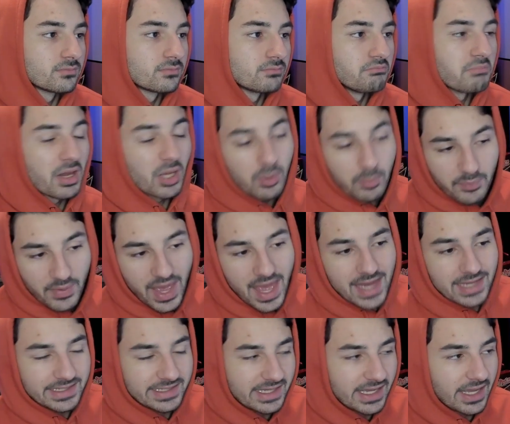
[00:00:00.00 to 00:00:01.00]
Metal
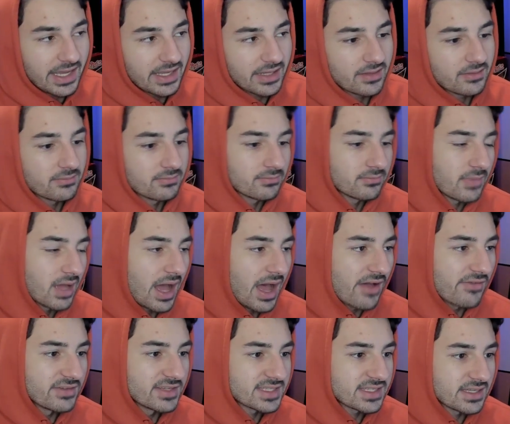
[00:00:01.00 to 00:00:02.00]
Bat King,
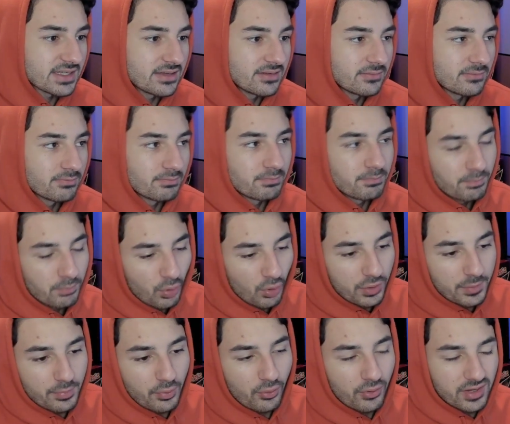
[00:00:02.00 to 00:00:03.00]
obviously. Puri
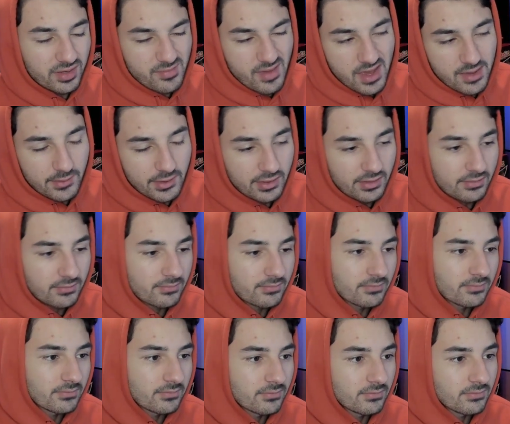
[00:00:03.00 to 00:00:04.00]
Puri, maybe.
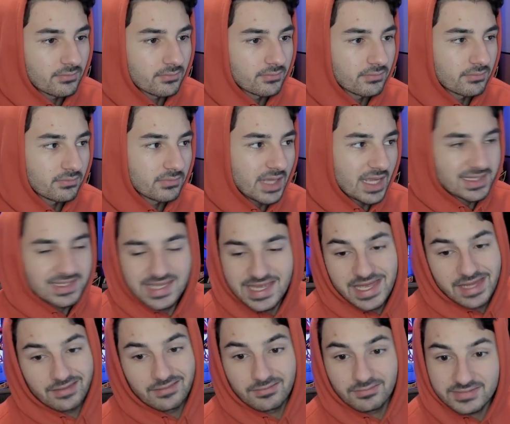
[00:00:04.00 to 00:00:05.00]
That's
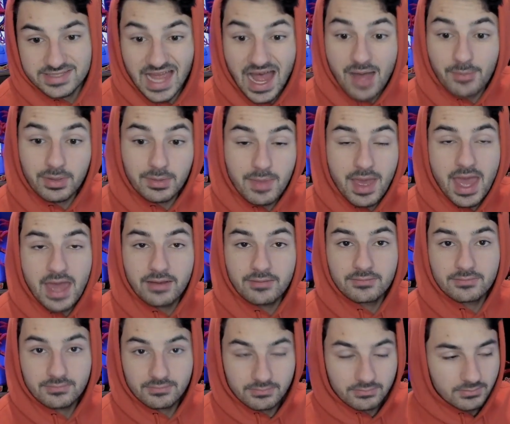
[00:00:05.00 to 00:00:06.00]
it. Zombie Man.
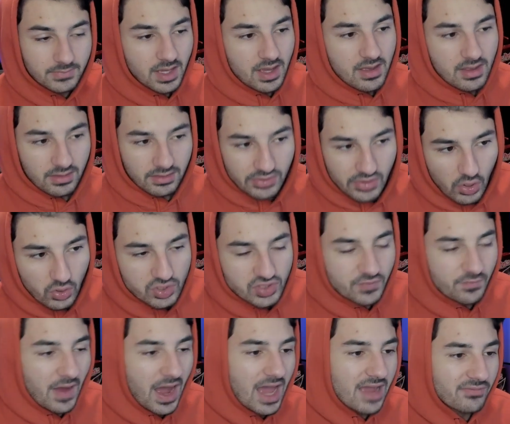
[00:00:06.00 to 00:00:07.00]
Those
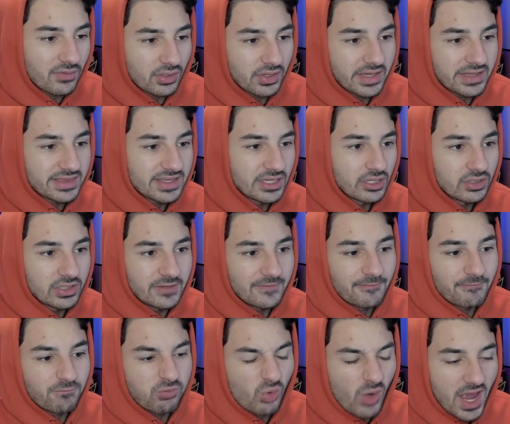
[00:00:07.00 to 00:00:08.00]
five are like the only
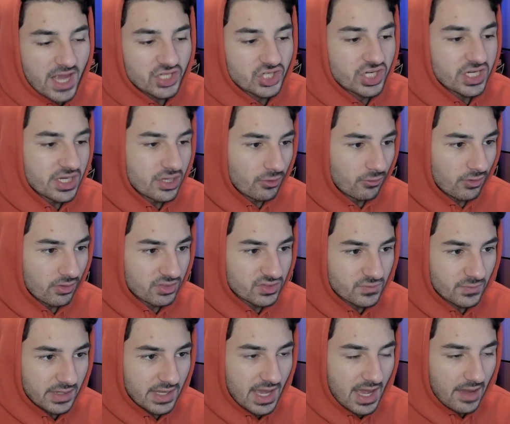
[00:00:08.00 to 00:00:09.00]
fresh heroes
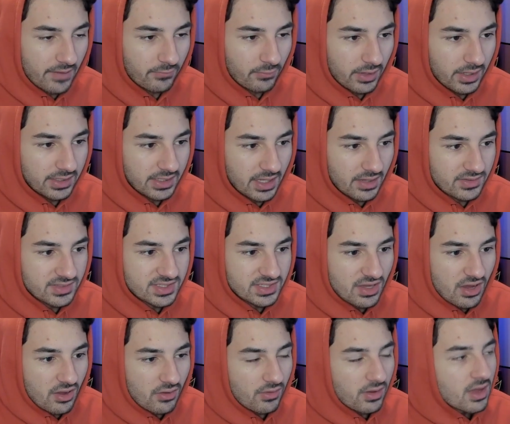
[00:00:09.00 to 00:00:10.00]
we have right now.
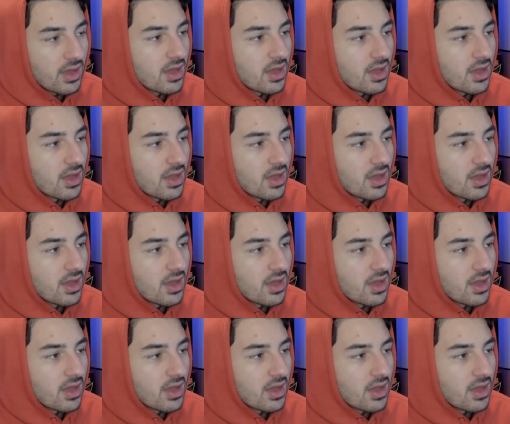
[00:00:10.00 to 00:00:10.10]
So,